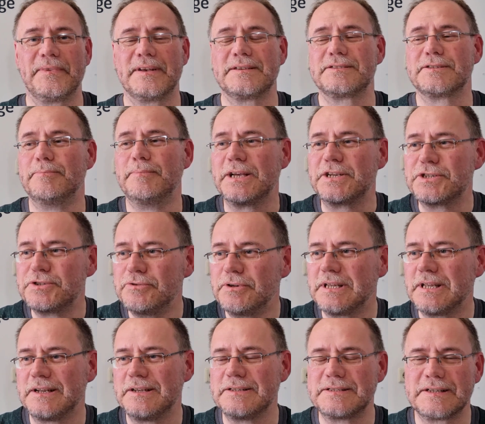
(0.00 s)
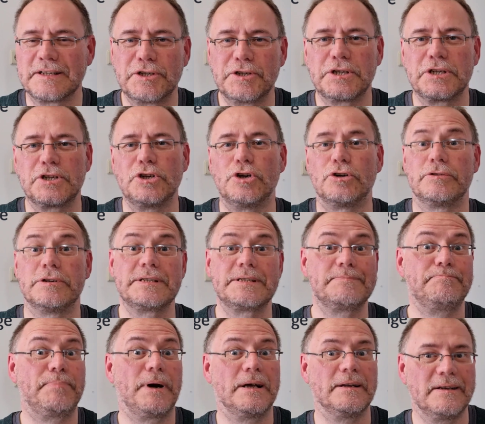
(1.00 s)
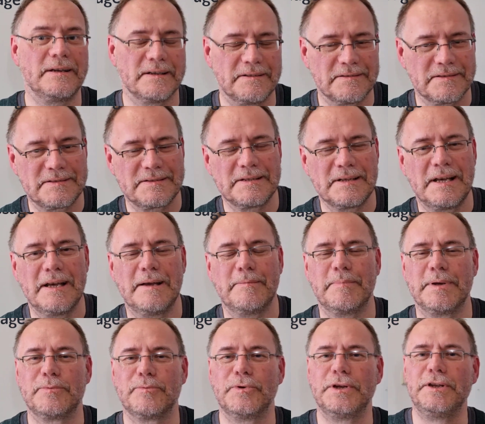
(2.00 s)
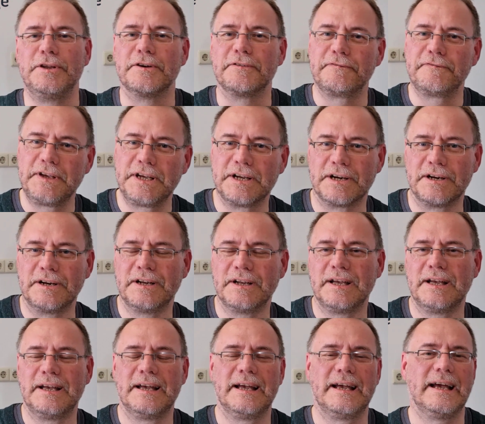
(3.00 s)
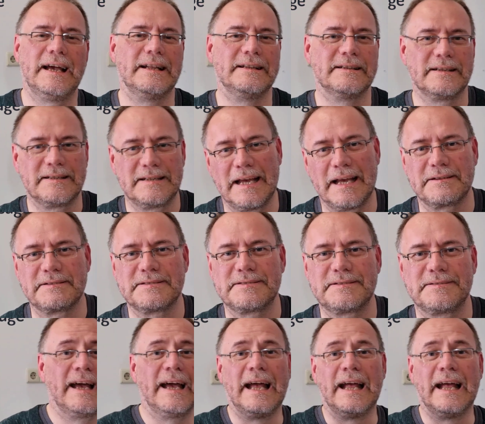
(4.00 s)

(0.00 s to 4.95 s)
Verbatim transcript: So make sure there is a good correspondence between your figure and the text.